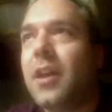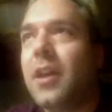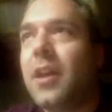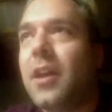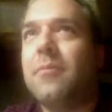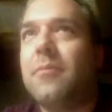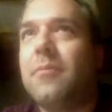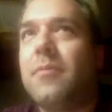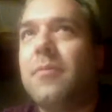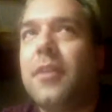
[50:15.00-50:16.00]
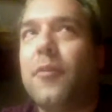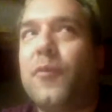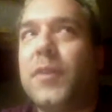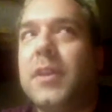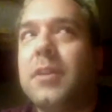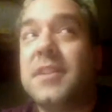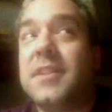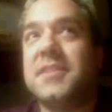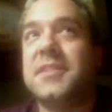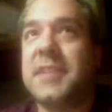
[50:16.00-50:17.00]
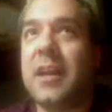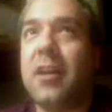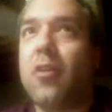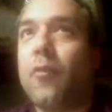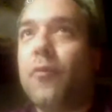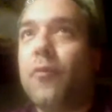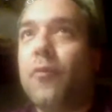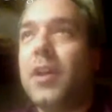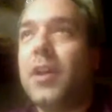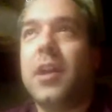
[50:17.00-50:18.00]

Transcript: The field itself